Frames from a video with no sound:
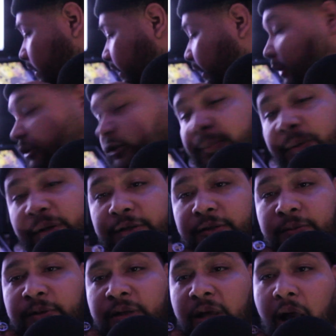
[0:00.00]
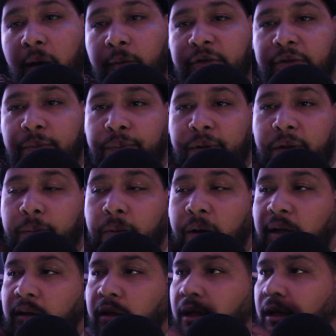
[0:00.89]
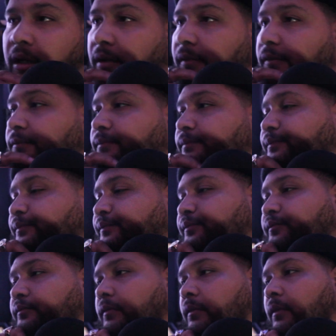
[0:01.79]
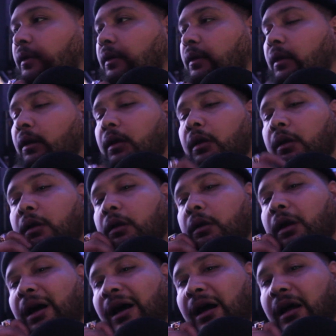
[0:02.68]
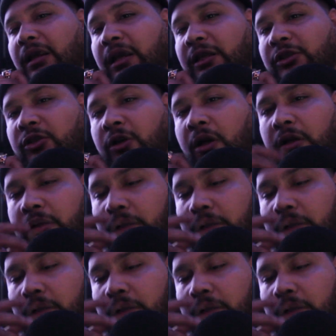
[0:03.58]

Go spend some time with some people I love. I'll holler at y'all